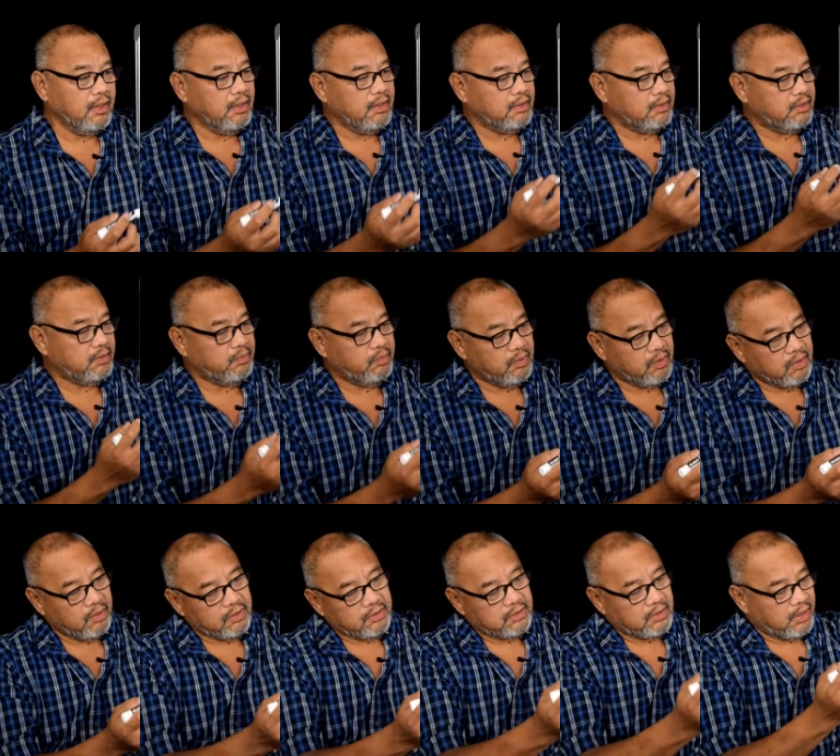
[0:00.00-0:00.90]
It's
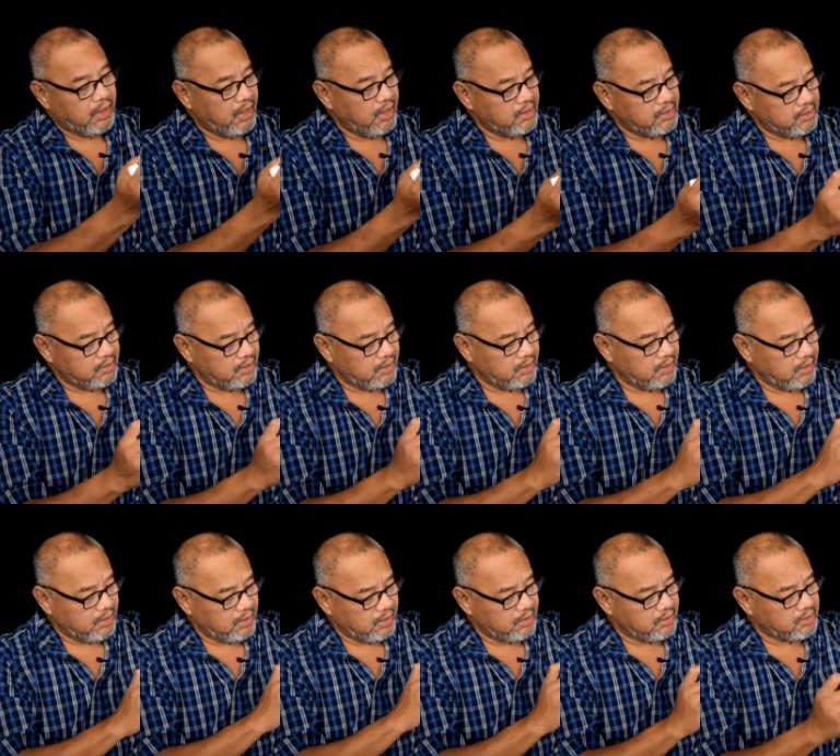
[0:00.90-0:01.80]
because the
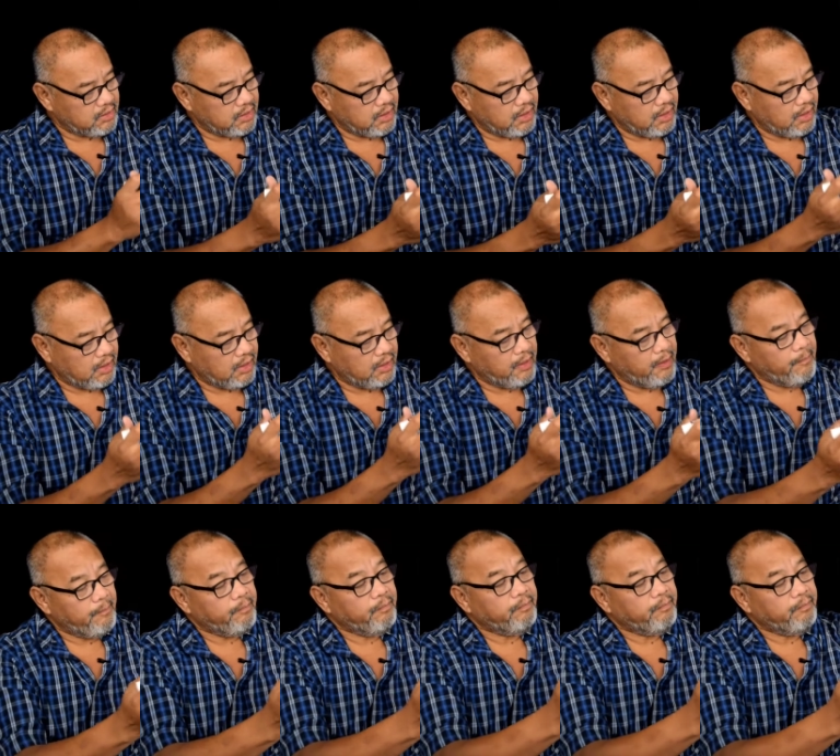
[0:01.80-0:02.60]
AC is a